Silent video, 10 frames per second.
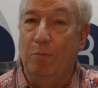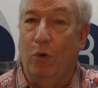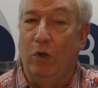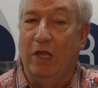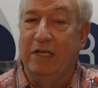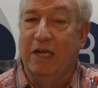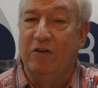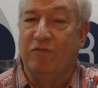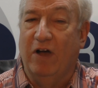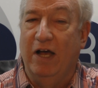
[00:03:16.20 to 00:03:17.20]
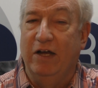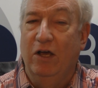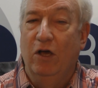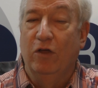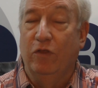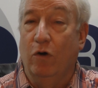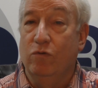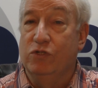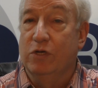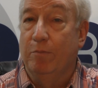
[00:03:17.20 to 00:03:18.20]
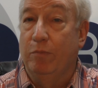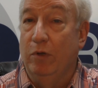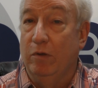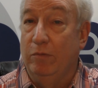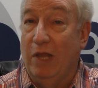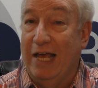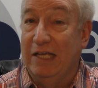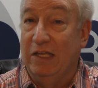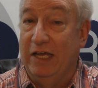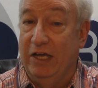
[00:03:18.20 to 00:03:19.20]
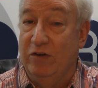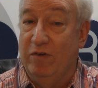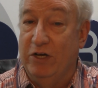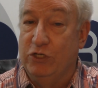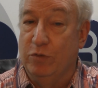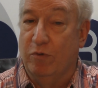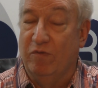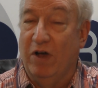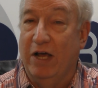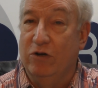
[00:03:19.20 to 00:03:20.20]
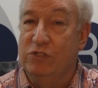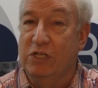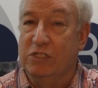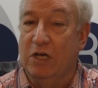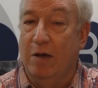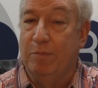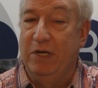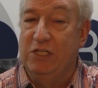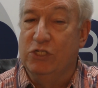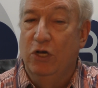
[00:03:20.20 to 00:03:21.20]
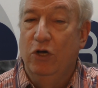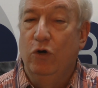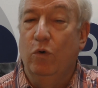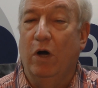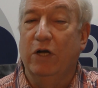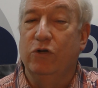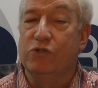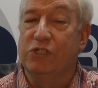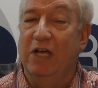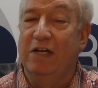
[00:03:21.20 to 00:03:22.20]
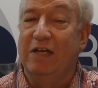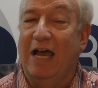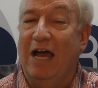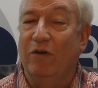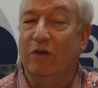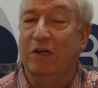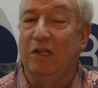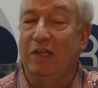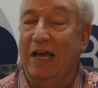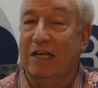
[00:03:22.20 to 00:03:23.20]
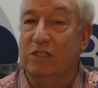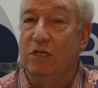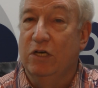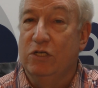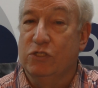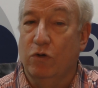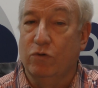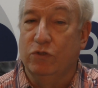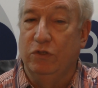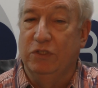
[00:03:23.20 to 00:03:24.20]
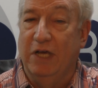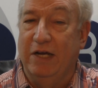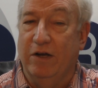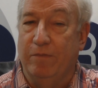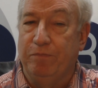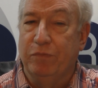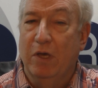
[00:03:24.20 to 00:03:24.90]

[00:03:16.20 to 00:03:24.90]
Paul identified those likely innovation providers as companies who understand how to collect social data.